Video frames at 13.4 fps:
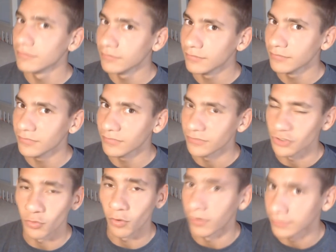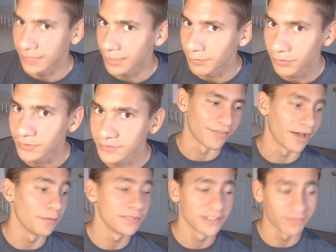you aren't that person.
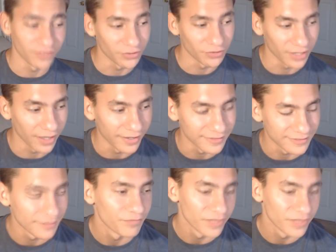That was the video, guys.